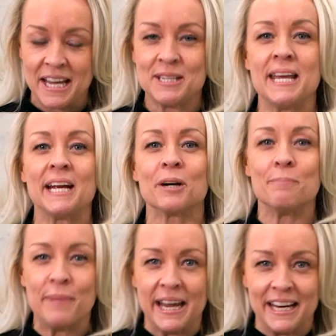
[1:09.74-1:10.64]
is they are
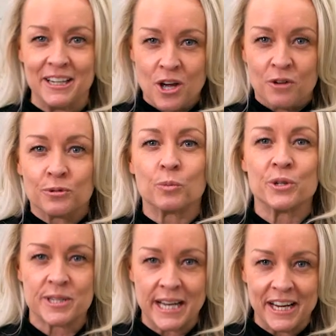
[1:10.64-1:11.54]
made from
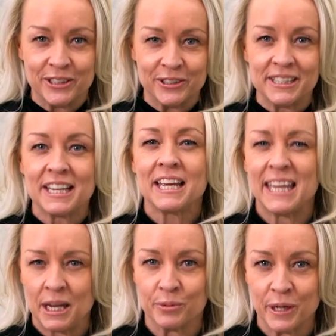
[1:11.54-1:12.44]
recycled
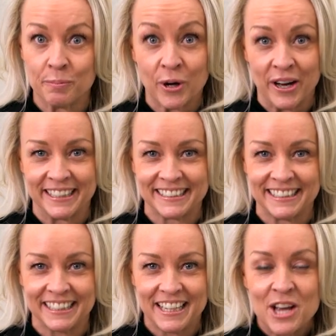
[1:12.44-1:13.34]
Cambria product.
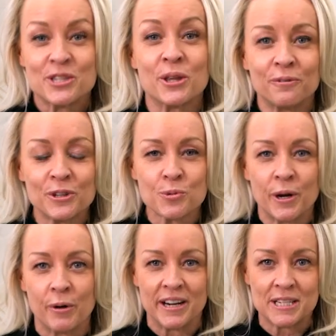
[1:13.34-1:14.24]
So the first one
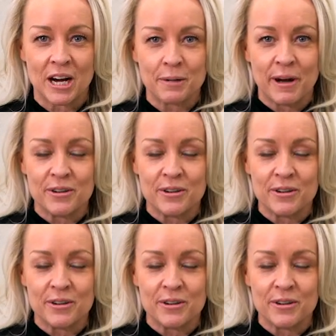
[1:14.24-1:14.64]
I want to talk about